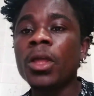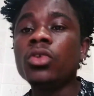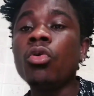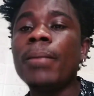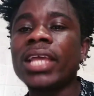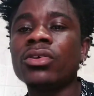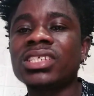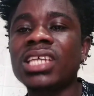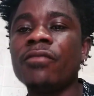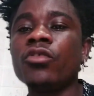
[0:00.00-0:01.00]
You by
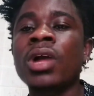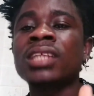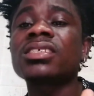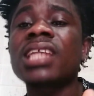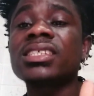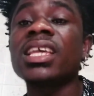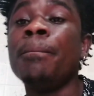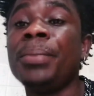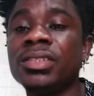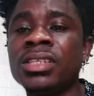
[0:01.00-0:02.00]
yourself, you can start a
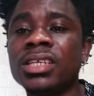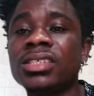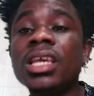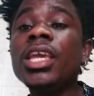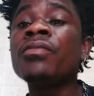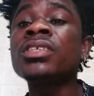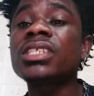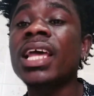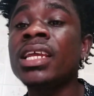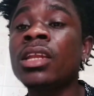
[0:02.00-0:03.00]
business, even
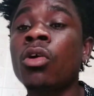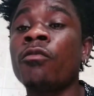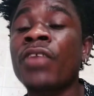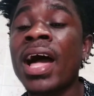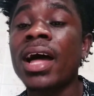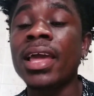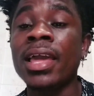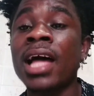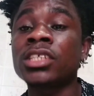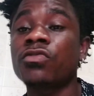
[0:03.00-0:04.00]
selling of
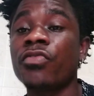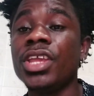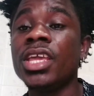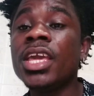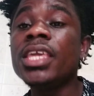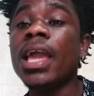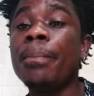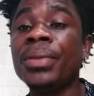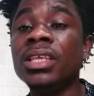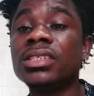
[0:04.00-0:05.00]
hands-free,
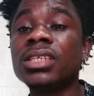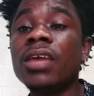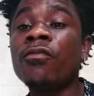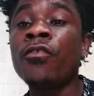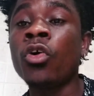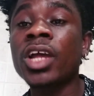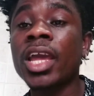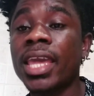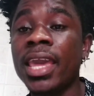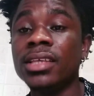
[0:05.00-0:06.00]
earpins, phone
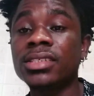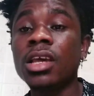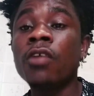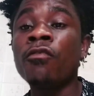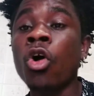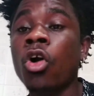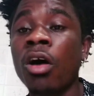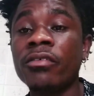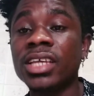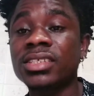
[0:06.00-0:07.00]
case, phone
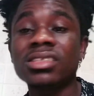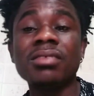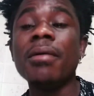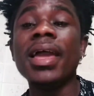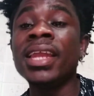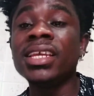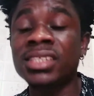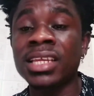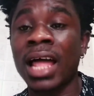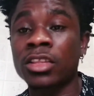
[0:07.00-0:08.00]
covers,
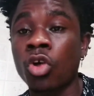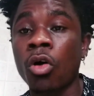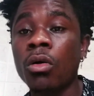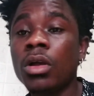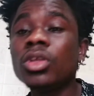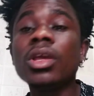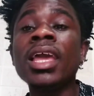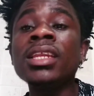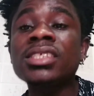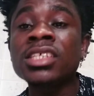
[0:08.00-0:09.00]
anything at all.
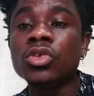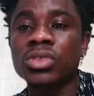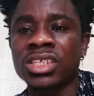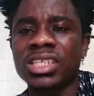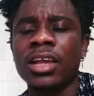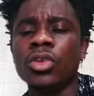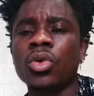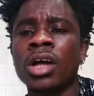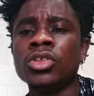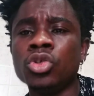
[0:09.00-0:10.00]
Anything you think that you
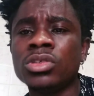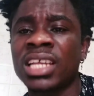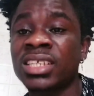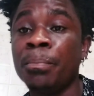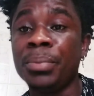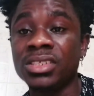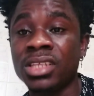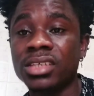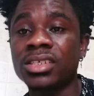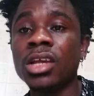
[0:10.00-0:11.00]
can use as a
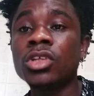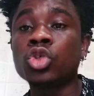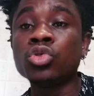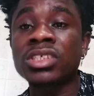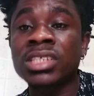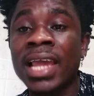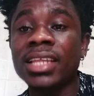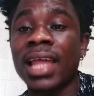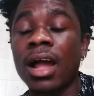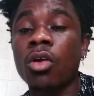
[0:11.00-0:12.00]
business to
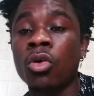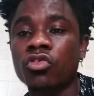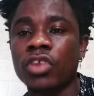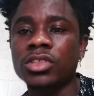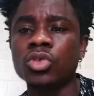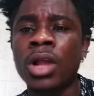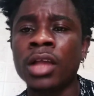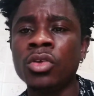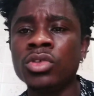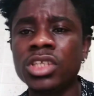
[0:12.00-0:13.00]
sign that contract, you
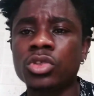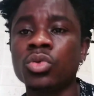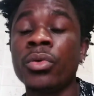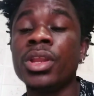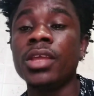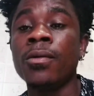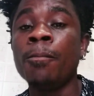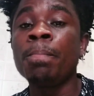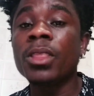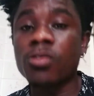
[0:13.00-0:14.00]
can use it to renew
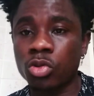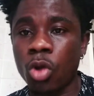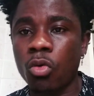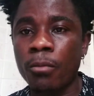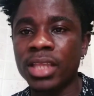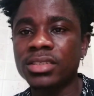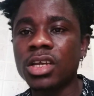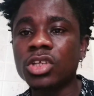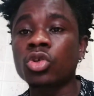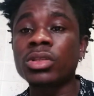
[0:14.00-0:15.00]
your document.
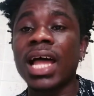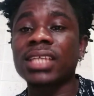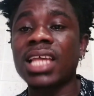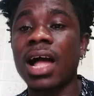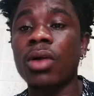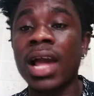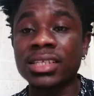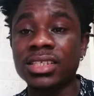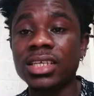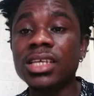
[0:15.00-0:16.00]
So that's how
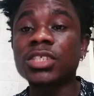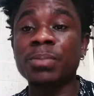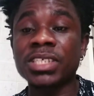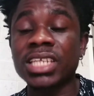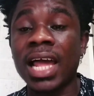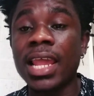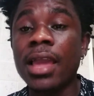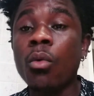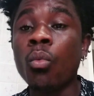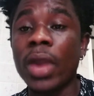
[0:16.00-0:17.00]
casi speciale
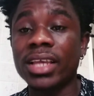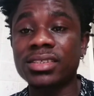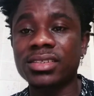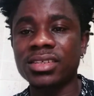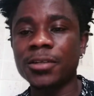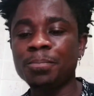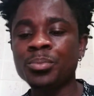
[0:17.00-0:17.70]
works.